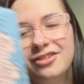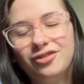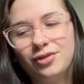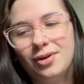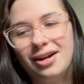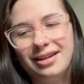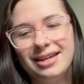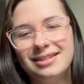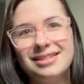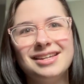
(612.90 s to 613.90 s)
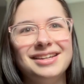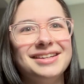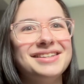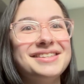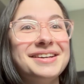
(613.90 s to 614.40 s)
frog it.
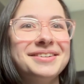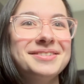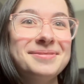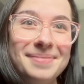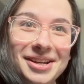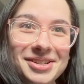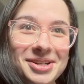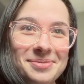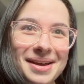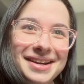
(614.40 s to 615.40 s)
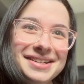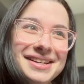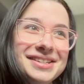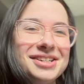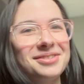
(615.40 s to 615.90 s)
So make sure you're paying
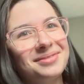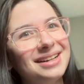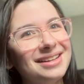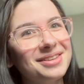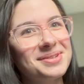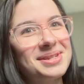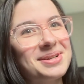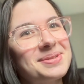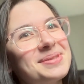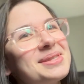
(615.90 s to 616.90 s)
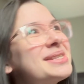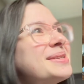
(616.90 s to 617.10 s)
attention and reading those notes.